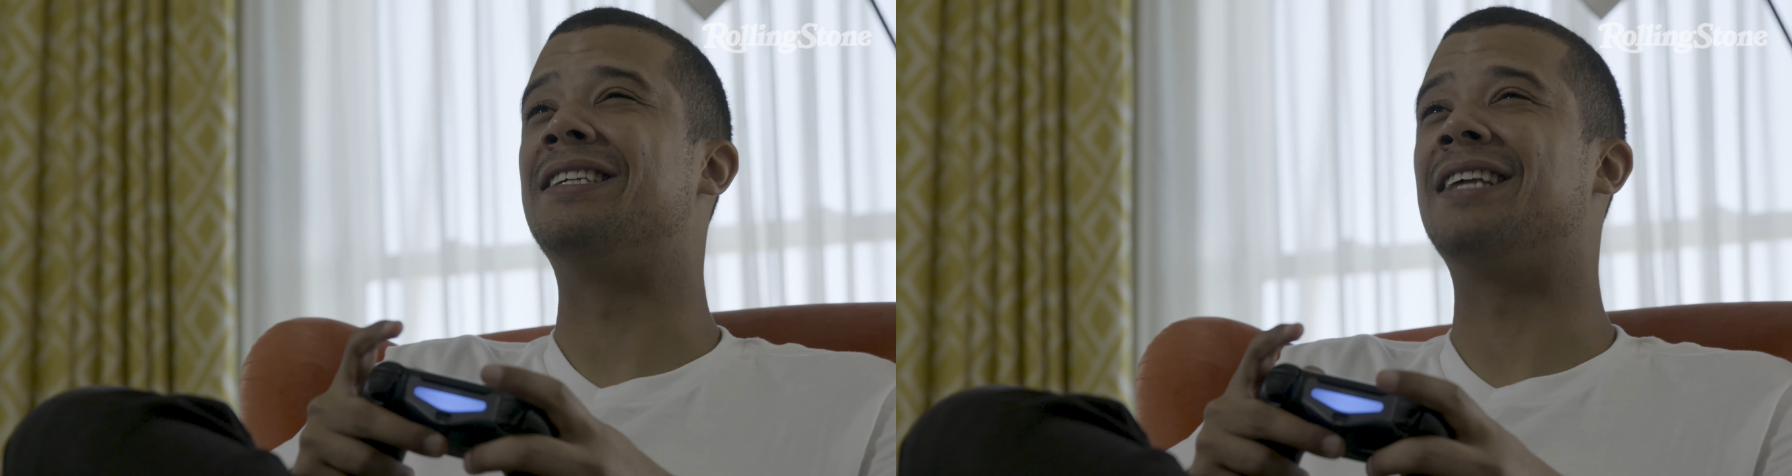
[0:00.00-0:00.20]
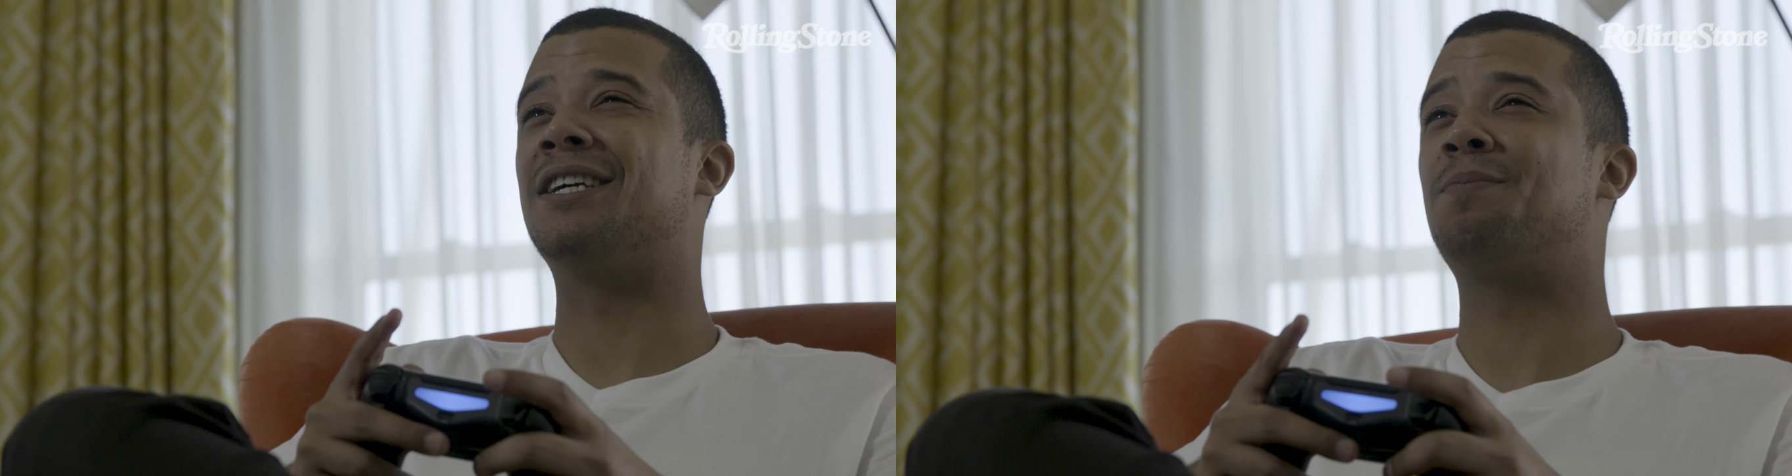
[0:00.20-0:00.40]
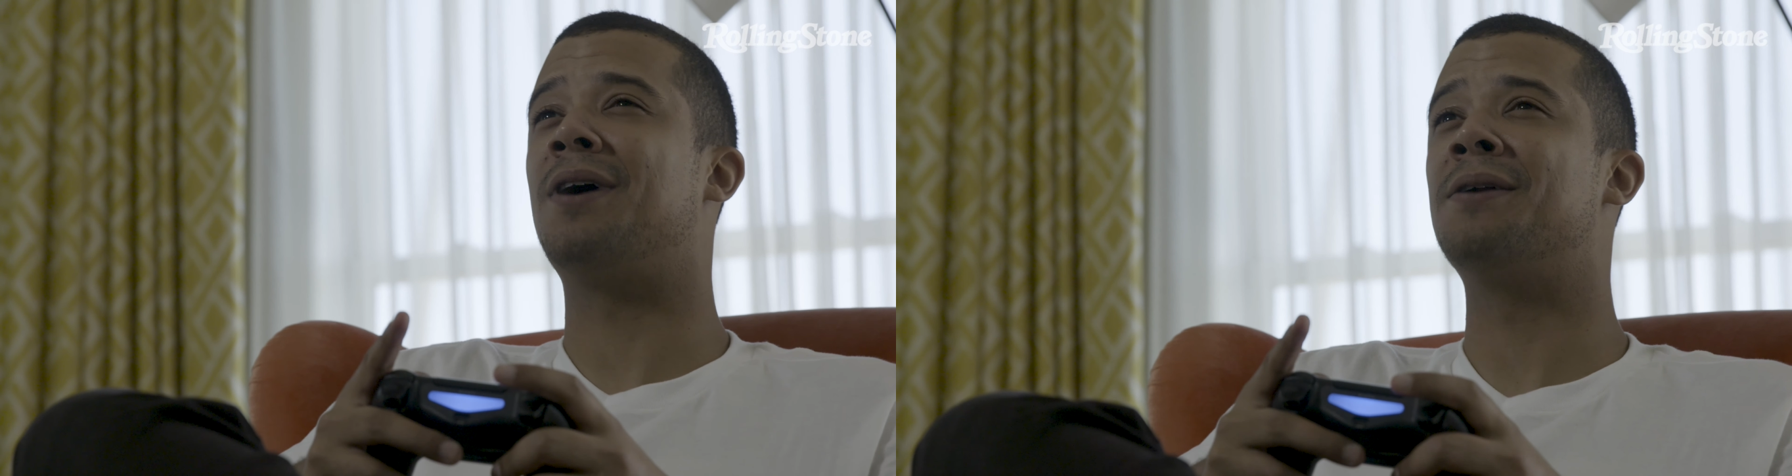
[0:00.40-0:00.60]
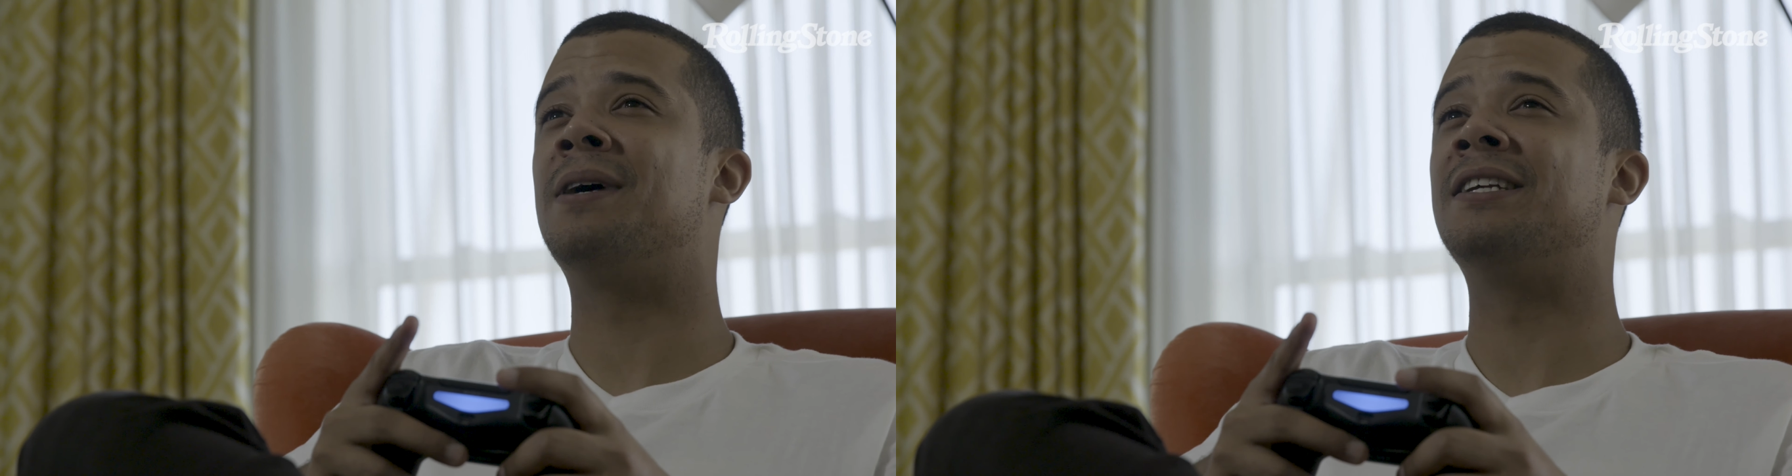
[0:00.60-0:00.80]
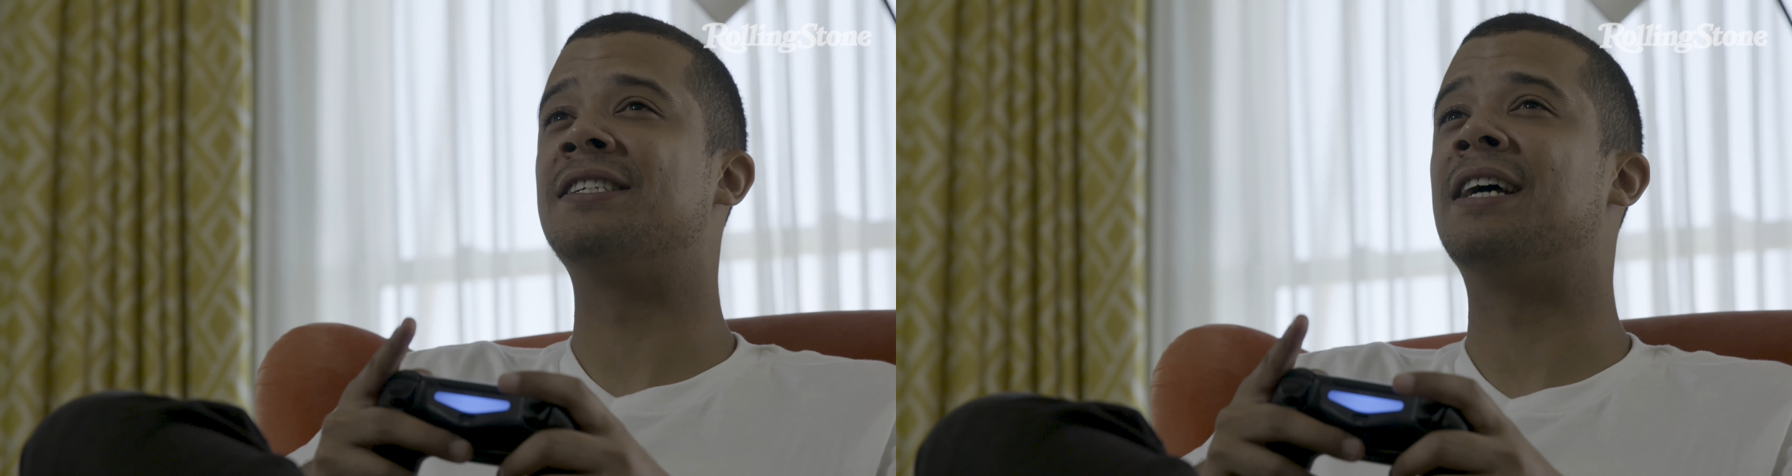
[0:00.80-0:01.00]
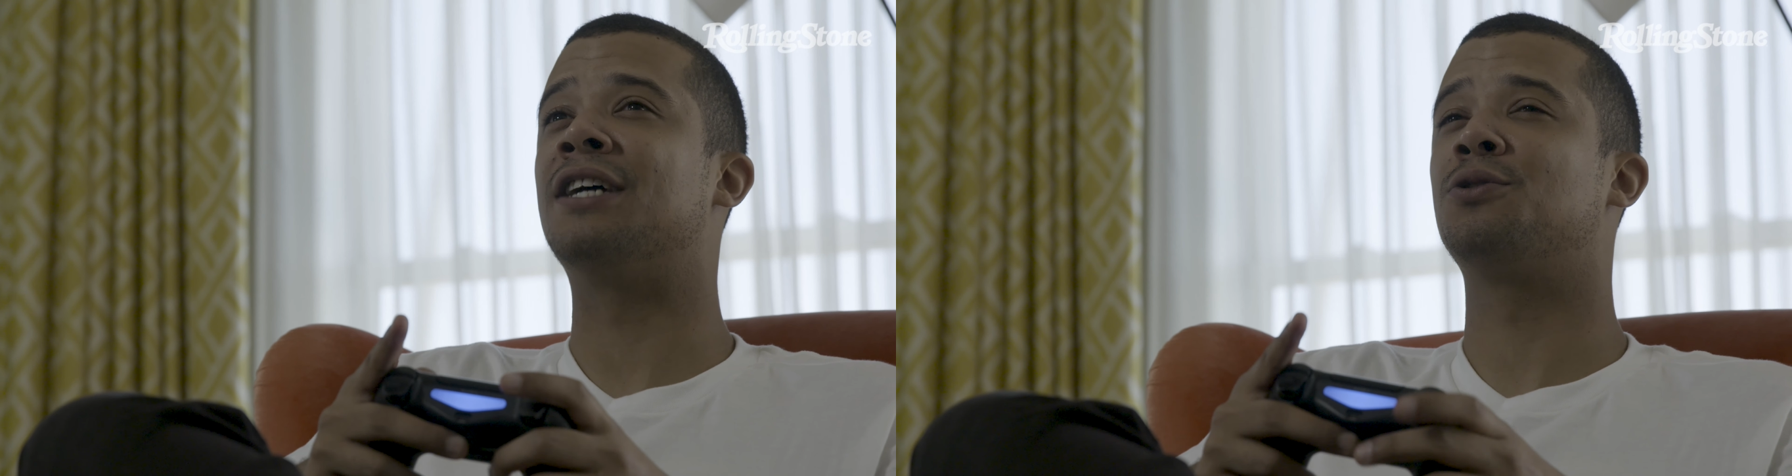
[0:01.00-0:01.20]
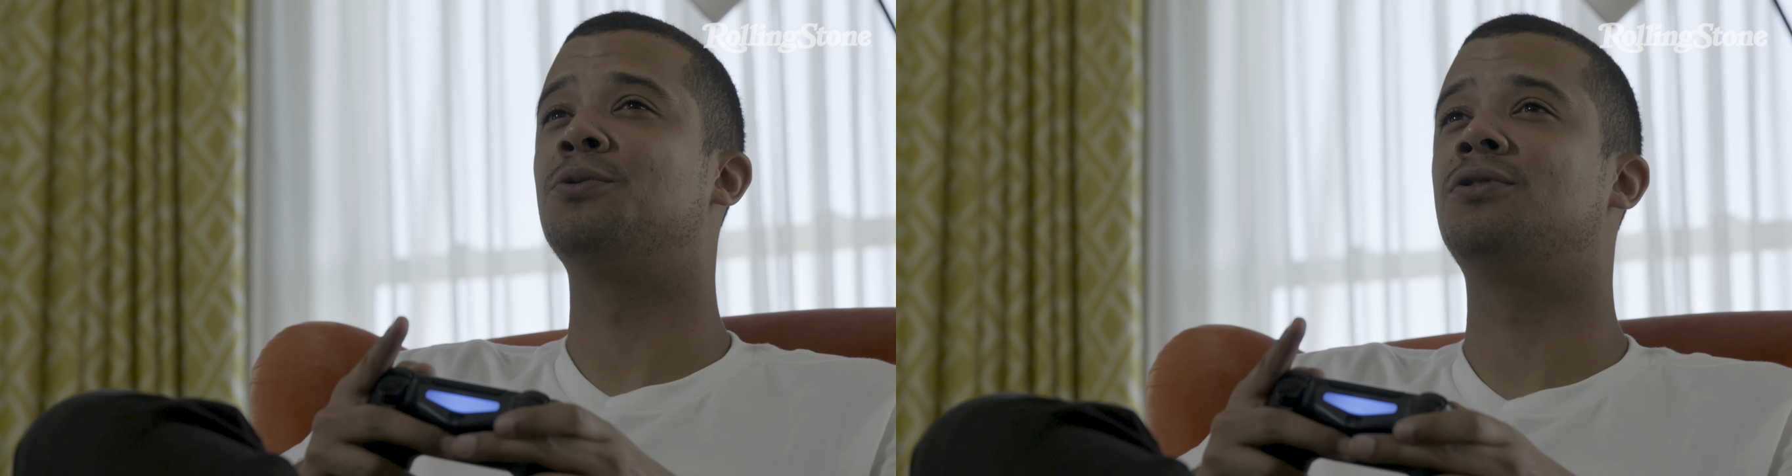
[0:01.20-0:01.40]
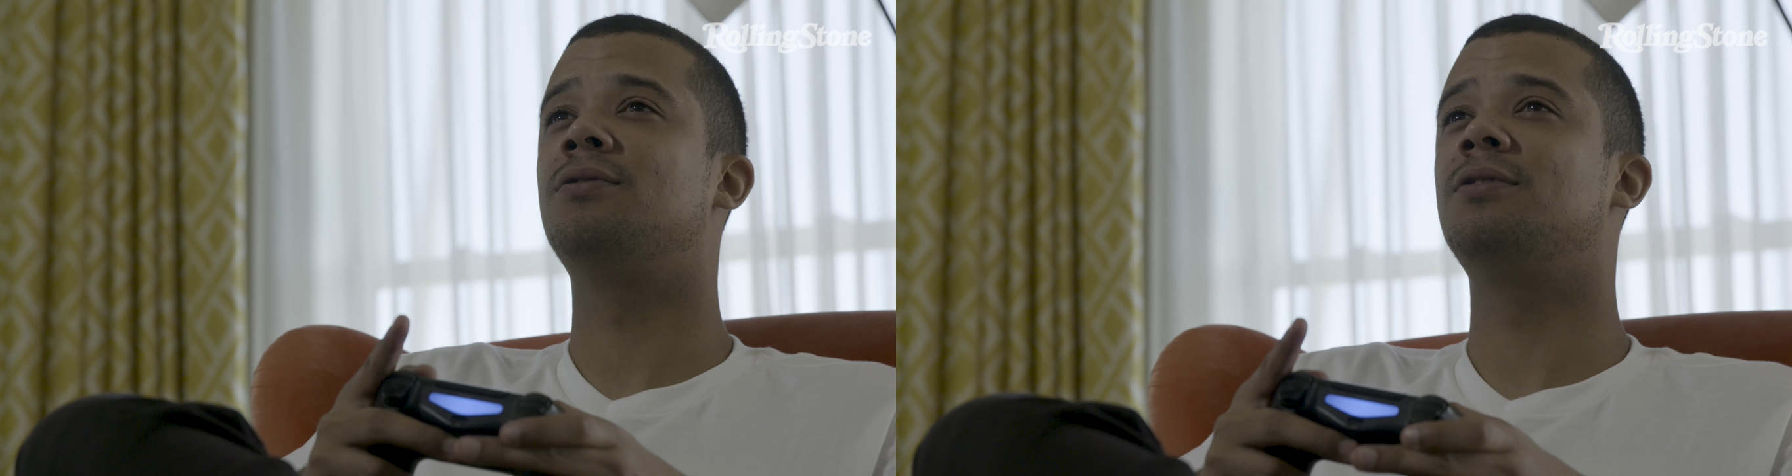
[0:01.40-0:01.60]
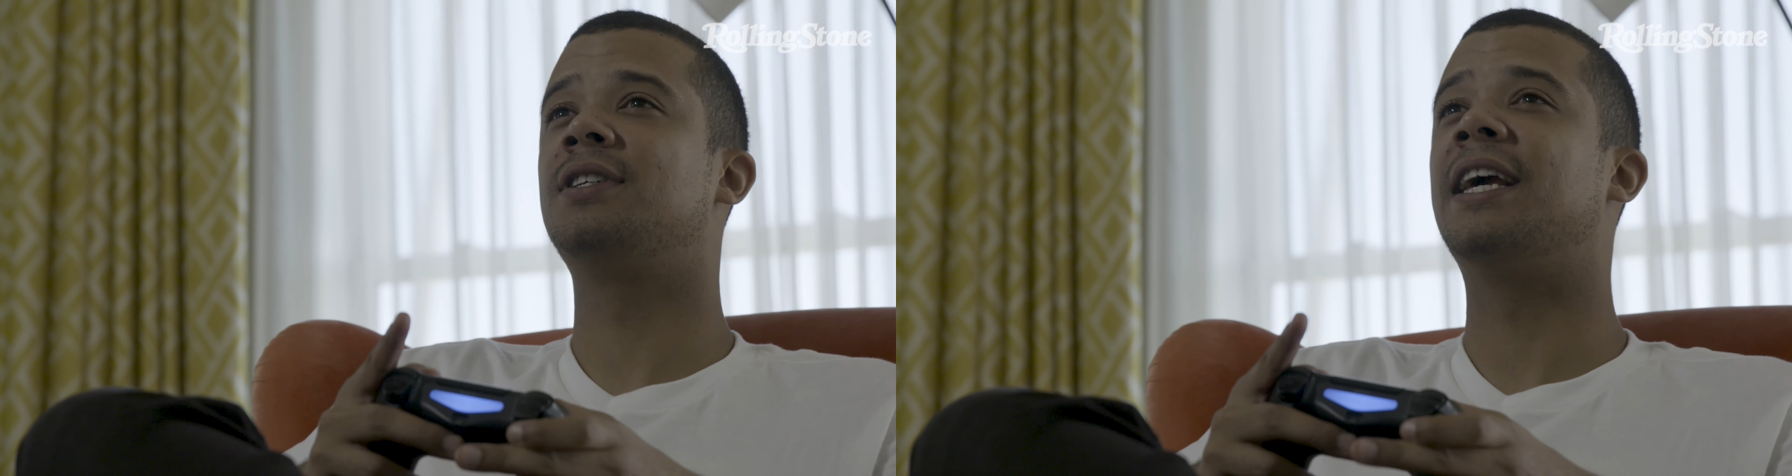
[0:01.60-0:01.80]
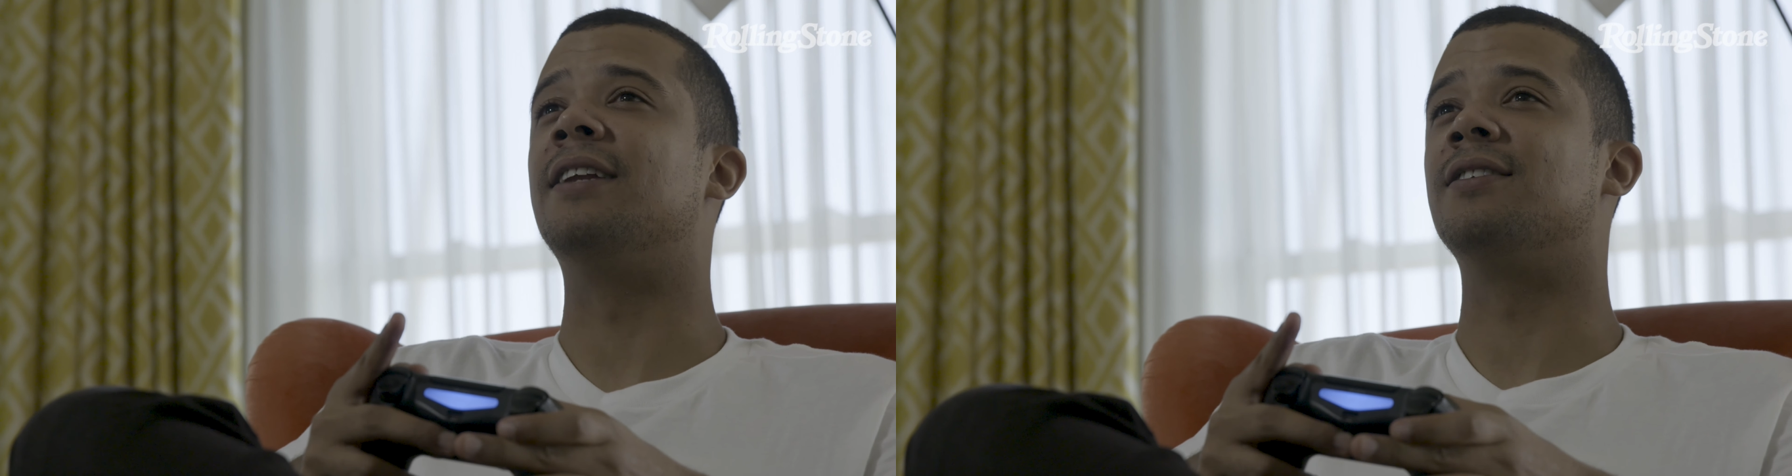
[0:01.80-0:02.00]
That Spider-Man is an actual
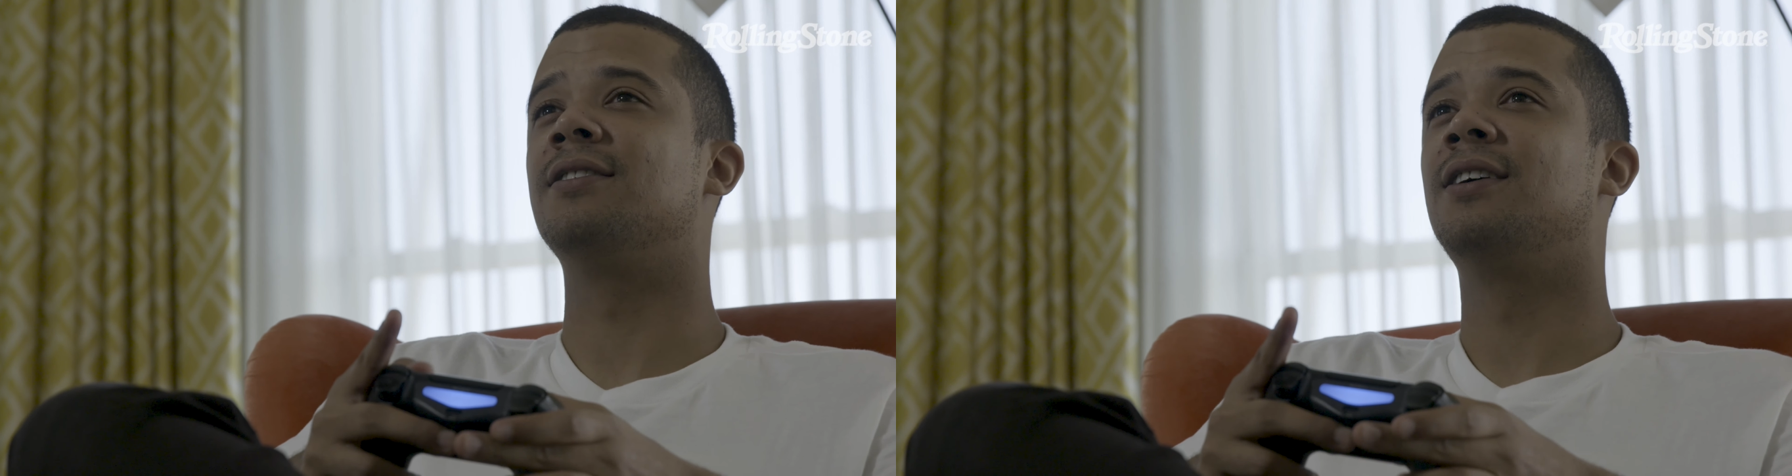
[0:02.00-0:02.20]
kid,